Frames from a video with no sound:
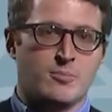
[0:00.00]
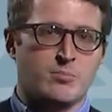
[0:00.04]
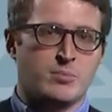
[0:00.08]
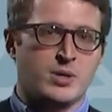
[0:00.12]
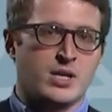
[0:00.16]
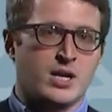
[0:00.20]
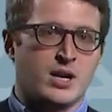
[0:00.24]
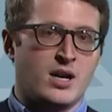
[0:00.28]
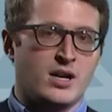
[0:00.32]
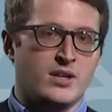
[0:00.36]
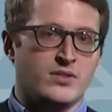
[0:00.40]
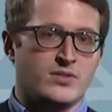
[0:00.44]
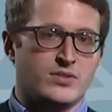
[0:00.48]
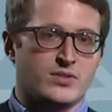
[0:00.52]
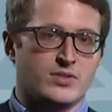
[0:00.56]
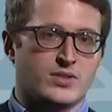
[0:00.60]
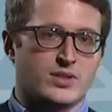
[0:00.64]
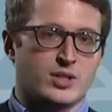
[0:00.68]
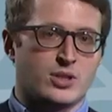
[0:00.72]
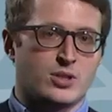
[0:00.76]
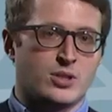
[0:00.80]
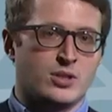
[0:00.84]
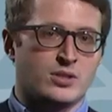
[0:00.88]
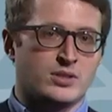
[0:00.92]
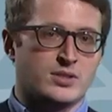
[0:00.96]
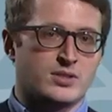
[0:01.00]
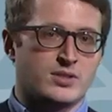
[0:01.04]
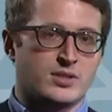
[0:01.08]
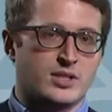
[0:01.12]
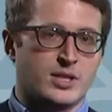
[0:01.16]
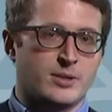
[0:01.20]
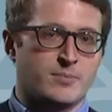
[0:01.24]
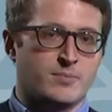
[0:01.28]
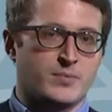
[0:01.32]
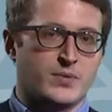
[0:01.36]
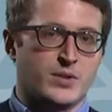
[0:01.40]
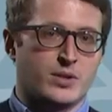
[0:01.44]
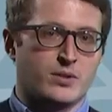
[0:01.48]
Behind the
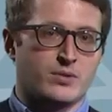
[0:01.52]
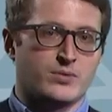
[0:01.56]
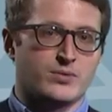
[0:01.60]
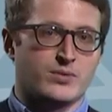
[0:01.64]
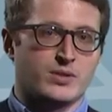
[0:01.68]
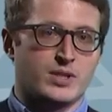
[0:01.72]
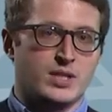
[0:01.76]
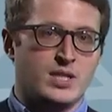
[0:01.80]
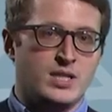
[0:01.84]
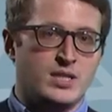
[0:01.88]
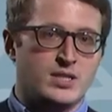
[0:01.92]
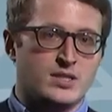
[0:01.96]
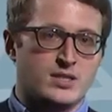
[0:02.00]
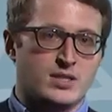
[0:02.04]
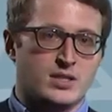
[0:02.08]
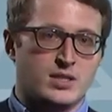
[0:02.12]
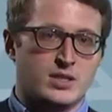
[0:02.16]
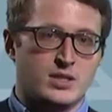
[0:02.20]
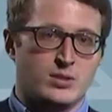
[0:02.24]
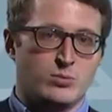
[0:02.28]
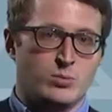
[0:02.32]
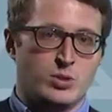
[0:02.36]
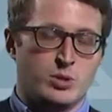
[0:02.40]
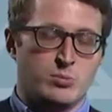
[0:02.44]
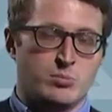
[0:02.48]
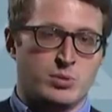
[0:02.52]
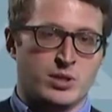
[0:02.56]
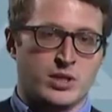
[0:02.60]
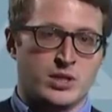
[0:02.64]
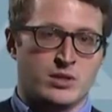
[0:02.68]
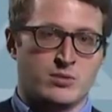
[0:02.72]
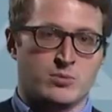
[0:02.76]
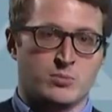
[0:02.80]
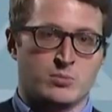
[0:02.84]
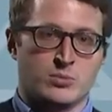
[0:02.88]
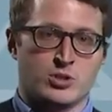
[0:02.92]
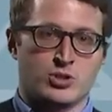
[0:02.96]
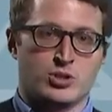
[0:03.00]
concept of easily
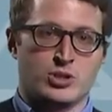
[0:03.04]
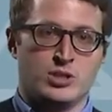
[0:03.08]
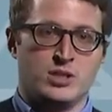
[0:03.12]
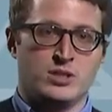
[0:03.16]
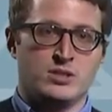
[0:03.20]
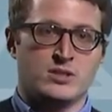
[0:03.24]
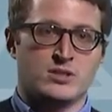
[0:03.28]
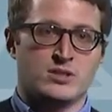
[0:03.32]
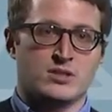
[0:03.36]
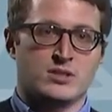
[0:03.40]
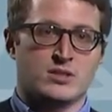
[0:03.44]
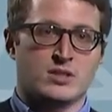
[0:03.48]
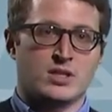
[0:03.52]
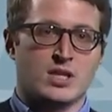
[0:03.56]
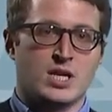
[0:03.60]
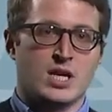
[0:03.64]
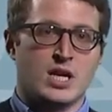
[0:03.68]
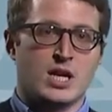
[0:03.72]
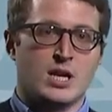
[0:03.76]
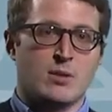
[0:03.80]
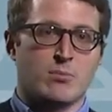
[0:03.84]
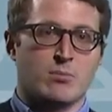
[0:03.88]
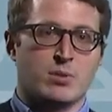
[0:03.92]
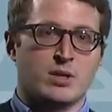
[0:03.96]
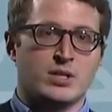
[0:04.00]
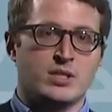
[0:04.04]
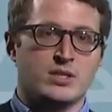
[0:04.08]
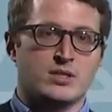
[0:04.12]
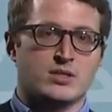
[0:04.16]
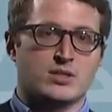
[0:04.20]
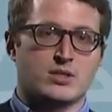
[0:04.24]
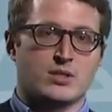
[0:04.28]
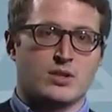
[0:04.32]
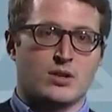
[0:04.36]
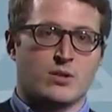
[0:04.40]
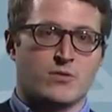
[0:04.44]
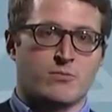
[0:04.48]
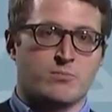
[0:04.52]
repaired machines,
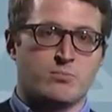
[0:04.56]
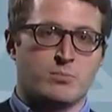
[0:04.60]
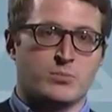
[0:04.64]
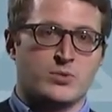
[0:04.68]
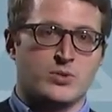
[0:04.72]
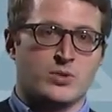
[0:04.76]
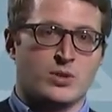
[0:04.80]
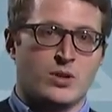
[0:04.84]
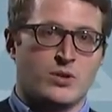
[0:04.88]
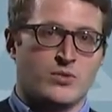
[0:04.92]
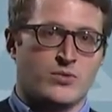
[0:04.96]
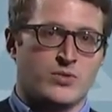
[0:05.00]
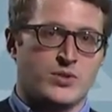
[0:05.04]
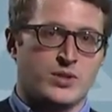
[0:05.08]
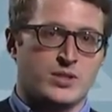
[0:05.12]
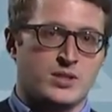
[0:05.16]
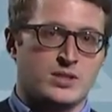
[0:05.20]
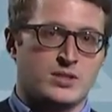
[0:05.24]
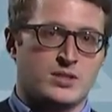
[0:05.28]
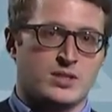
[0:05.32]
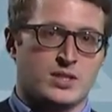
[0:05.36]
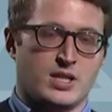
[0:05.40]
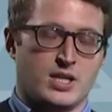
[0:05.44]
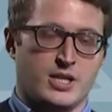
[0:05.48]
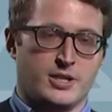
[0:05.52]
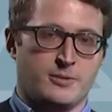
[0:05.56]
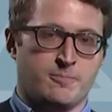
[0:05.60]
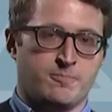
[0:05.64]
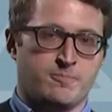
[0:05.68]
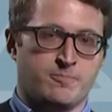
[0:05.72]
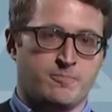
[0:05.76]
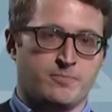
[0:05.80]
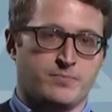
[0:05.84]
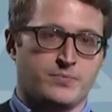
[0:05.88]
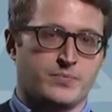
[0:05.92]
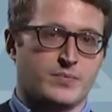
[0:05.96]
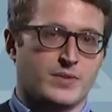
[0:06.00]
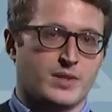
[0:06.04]
please observe the design,
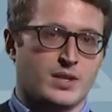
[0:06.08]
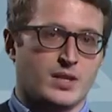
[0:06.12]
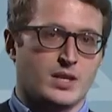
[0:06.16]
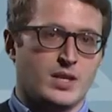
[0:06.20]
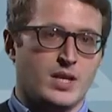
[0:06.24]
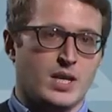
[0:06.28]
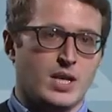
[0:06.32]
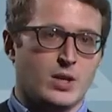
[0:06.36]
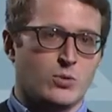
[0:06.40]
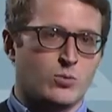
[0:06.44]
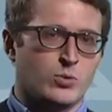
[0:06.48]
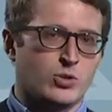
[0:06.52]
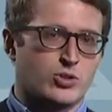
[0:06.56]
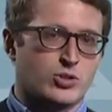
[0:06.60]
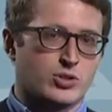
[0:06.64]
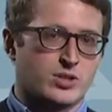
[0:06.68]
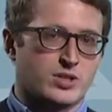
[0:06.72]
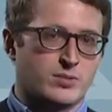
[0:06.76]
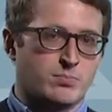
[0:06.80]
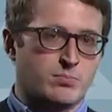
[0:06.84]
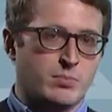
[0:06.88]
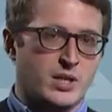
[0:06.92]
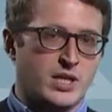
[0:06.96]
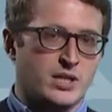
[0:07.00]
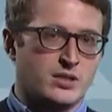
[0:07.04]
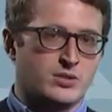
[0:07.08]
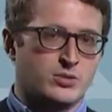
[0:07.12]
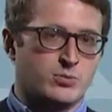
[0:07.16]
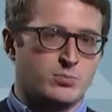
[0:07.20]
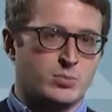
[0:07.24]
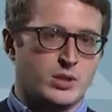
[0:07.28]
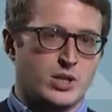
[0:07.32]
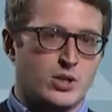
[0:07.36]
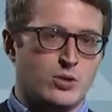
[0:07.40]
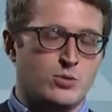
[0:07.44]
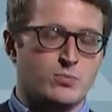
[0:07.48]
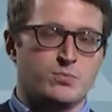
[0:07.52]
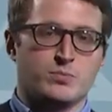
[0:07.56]
which is made to
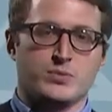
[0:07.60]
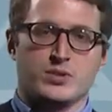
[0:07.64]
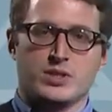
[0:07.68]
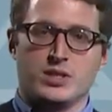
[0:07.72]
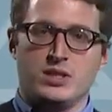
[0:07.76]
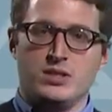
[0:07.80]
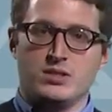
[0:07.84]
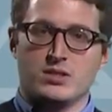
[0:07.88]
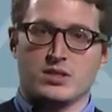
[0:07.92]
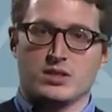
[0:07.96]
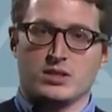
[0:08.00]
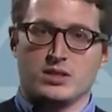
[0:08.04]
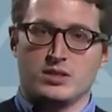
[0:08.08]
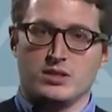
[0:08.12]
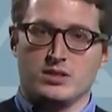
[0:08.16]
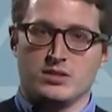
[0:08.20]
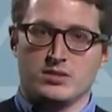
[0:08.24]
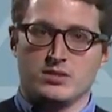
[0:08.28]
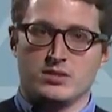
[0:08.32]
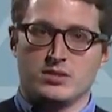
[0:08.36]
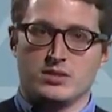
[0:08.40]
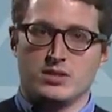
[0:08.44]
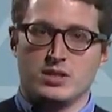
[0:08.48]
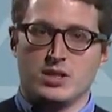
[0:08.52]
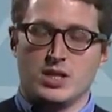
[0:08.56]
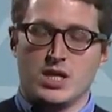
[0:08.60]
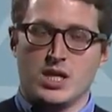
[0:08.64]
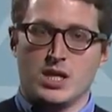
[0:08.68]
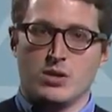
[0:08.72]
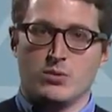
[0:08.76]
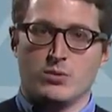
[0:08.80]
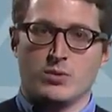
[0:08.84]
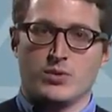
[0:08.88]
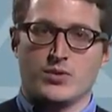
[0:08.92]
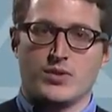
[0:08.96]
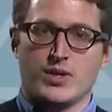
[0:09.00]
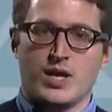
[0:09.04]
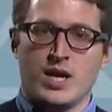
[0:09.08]
be opened easily
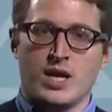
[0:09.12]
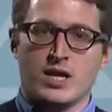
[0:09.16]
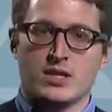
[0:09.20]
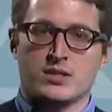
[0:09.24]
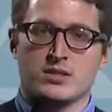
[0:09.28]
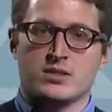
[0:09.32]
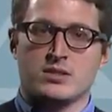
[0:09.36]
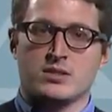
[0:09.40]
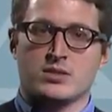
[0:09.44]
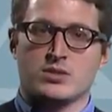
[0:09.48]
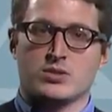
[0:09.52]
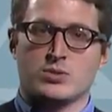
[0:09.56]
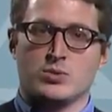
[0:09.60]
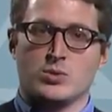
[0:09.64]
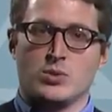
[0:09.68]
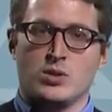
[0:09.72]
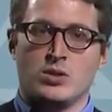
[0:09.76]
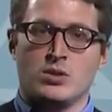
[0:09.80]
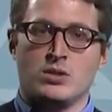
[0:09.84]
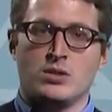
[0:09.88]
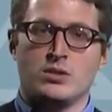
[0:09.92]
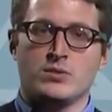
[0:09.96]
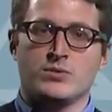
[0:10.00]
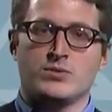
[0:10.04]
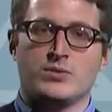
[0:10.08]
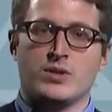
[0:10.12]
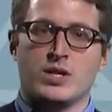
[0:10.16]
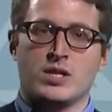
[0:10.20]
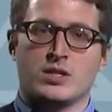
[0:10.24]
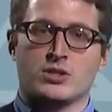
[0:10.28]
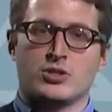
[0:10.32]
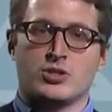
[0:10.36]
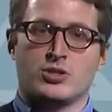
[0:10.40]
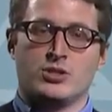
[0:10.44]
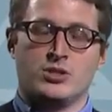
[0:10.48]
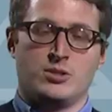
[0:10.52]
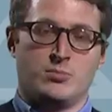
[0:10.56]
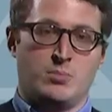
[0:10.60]
with access to all
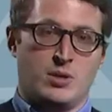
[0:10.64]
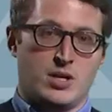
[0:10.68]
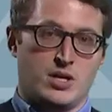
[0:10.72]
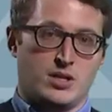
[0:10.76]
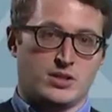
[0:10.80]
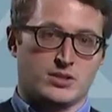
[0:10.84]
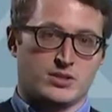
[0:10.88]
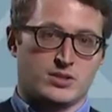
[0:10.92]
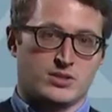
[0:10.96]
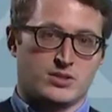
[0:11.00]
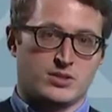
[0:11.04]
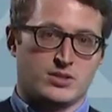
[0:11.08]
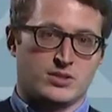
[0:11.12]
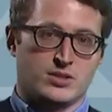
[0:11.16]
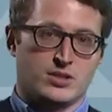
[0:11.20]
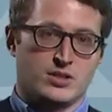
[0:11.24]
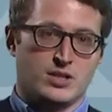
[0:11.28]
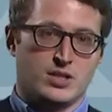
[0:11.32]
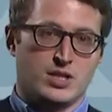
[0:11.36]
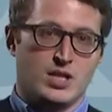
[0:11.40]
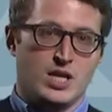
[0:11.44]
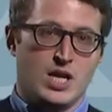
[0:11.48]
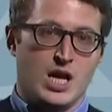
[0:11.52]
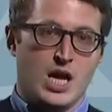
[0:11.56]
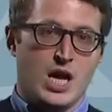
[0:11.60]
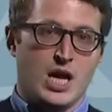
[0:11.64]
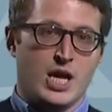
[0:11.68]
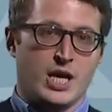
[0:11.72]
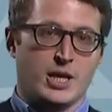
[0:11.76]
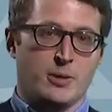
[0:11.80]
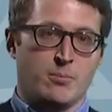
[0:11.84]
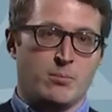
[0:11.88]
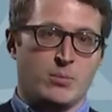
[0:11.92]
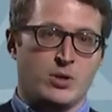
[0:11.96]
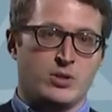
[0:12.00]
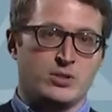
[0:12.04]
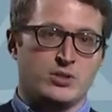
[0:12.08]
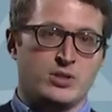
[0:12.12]
functional parts
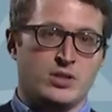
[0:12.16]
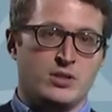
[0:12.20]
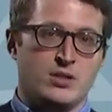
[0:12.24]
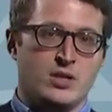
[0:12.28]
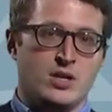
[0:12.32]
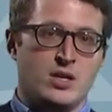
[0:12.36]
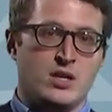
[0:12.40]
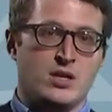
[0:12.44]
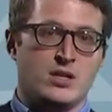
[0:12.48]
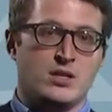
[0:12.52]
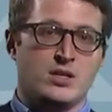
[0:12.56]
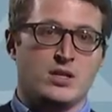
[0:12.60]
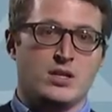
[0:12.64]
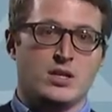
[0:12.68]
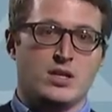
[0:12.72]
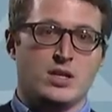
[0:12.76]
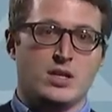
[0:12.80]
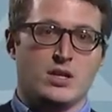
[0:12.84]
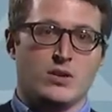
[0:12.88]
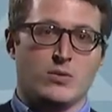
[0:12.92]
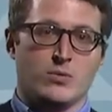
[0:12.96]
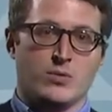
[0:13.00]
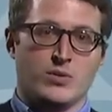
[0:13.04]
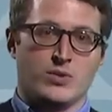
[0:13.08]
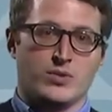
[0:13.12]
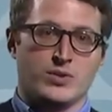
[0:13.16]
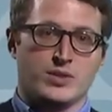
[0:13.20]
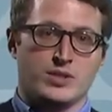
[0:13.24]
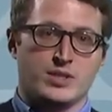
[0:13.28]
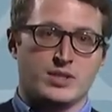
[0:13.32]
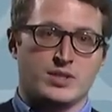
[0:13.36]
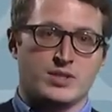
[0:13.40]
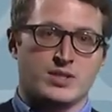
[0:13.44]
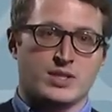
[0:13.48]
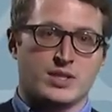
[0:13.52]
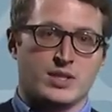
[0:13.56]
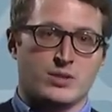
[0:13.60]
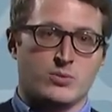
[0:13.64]
and modular with
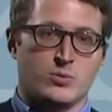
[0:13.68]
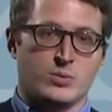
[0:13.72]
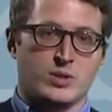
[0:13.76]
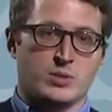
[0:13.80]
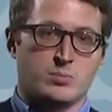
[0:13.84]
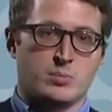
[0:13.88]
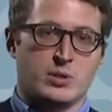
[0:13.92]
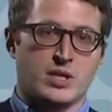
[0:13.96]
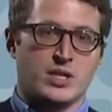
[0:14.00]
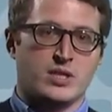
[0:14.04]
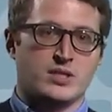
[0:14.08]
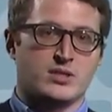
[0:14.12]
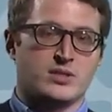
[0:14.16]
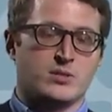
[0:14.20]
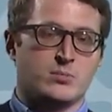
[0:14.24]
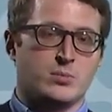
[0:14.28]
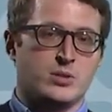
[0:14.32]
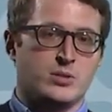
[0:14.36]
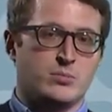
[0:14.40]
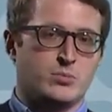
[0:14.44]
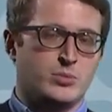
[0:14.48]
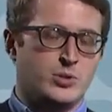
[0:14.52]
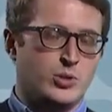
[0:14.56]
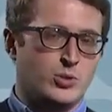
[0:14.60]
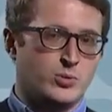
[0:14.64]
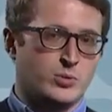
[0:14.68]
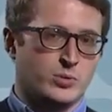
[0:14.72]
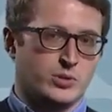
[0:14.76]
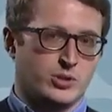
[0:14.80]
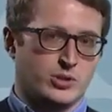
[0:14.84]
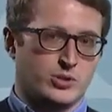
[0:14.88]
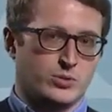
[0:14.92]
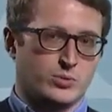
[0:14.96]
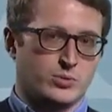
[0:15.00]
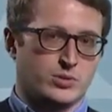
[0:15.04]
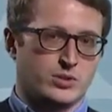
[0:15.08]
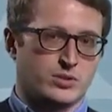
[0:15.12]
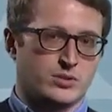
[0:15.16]
a replaceable viewing
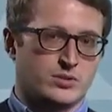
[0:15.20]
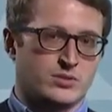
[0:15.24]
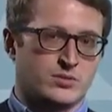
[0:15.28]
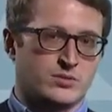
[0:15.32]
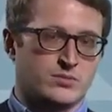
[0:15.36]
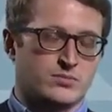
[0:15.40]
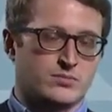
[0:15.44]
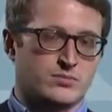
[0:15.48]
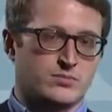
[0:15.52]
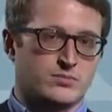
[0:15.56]
unit.